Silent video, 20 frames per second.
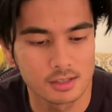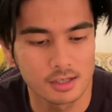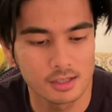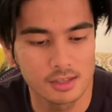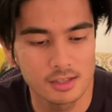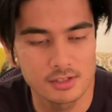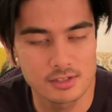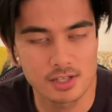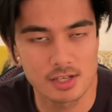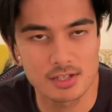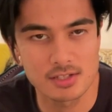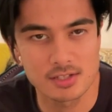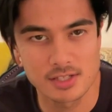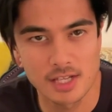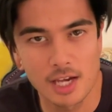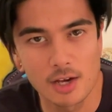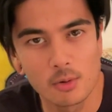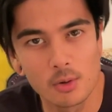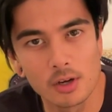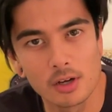are these like
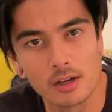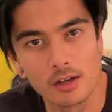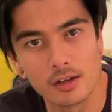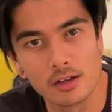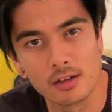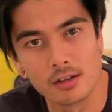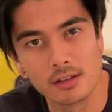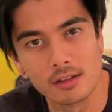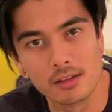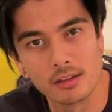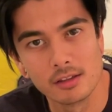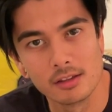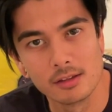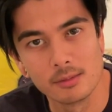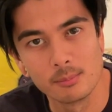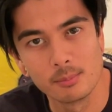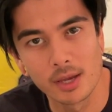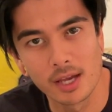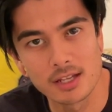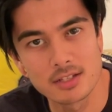sour
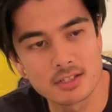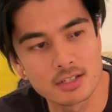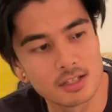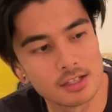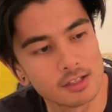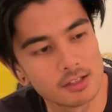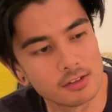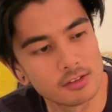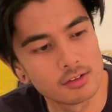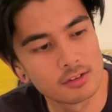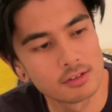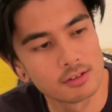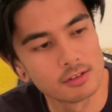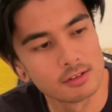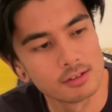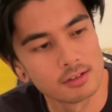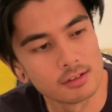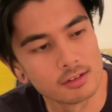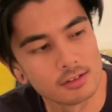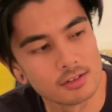patch kids?
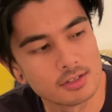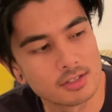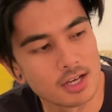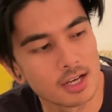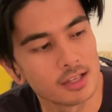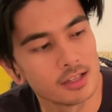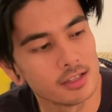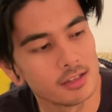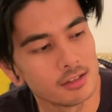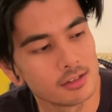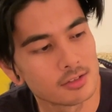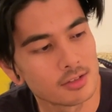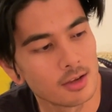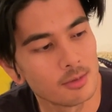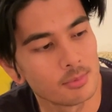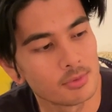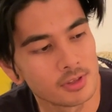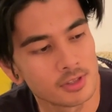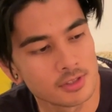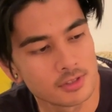jelly
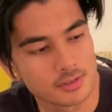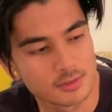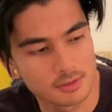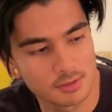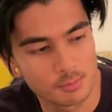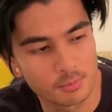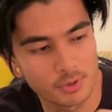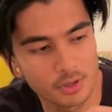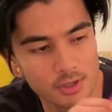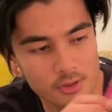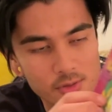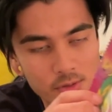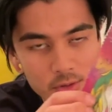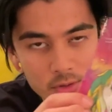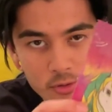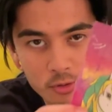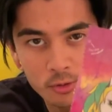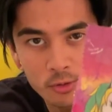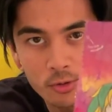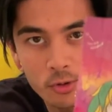type things. It's a pretty cool
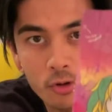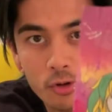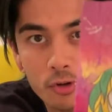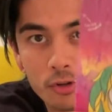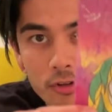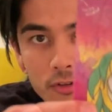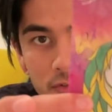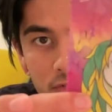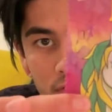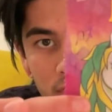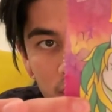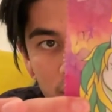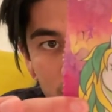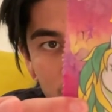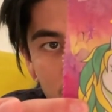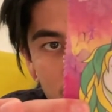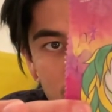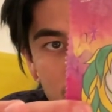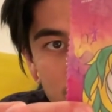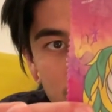unicorn on the front.
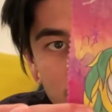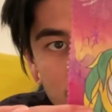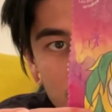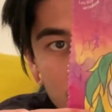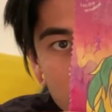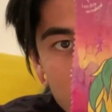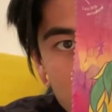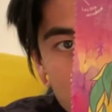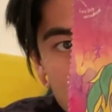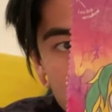here. it's sick.